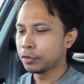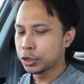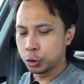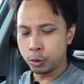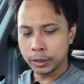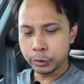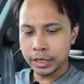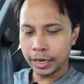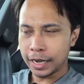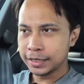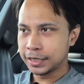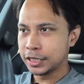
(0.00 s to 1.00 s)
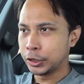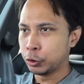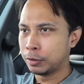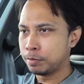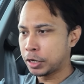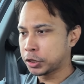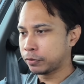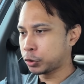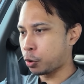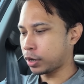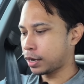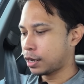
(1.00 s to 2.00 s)
two hundred nineteen newton meters of
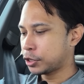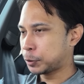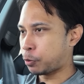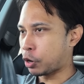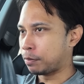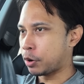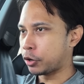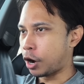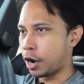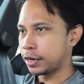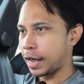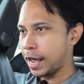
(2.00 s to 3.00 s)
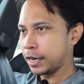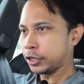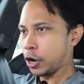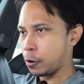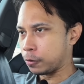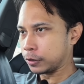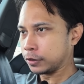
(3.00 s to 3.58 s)
torque, sport mode on, and go!